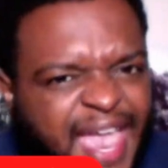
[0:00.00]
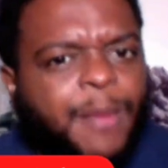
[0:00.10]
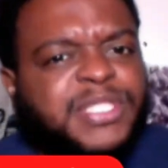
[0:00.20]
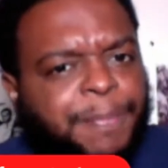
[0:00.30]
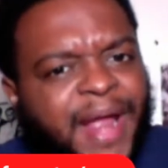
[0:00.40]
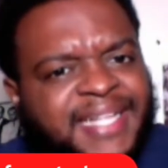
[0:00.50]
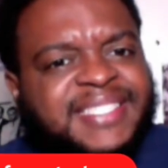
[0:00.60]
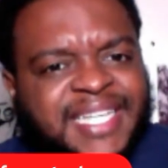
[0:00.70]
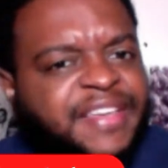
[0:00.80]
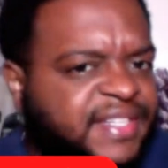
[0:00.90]
That was
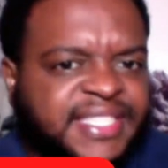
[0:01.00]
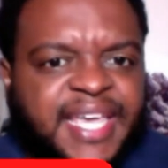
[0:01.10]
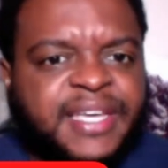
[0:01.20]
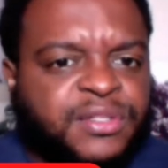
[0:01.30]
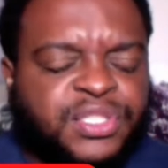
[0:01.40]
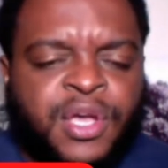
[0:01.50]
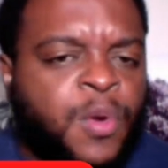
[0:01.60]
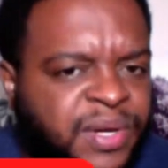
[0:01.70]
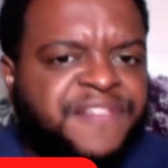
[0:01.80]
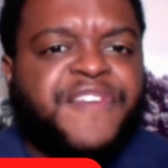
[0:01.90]
Brad Stevens eight years
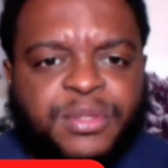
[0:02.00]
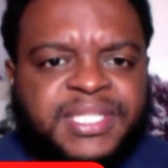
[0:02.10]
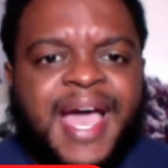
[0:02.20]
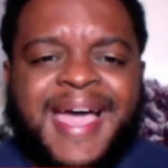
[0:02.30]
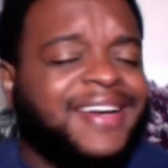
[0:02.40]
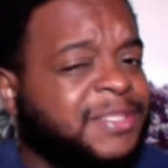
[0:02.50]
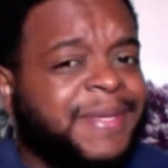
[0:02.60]
ago when he first got hired.